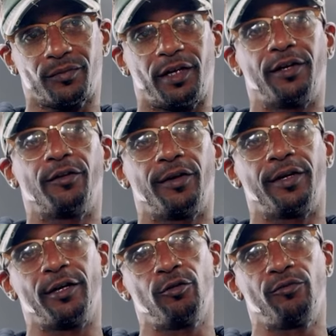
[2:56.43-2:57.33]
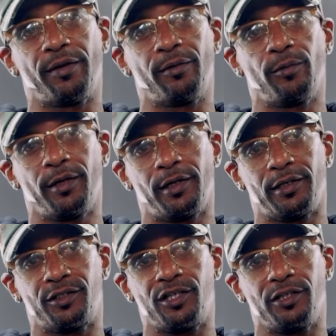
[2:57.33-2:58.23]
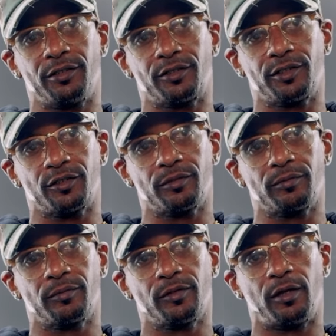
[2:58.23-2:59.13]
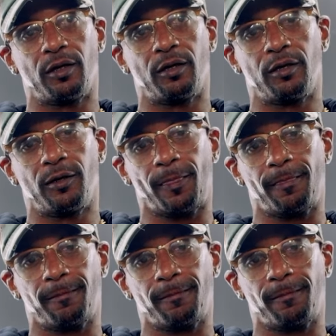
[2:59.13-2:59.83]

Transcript: And, and they do very well at cheating the system uh,